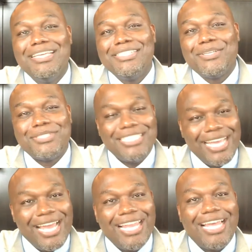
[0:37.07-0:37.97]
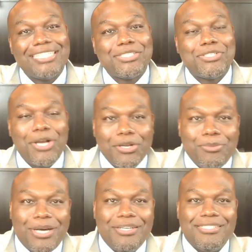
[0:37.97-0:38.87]
So today I like to
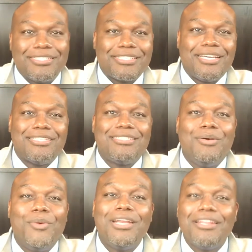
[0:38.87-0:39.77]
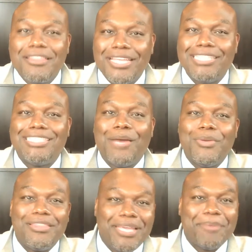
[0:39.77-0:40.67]
discuss one of the things that
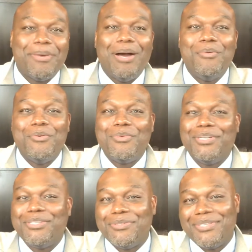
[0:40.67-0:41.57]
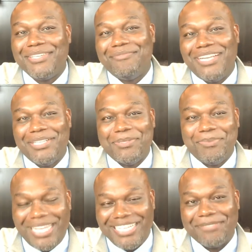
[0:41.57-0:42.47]
we think about when we're doing financial
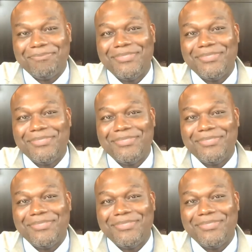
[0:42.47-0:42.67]
planning.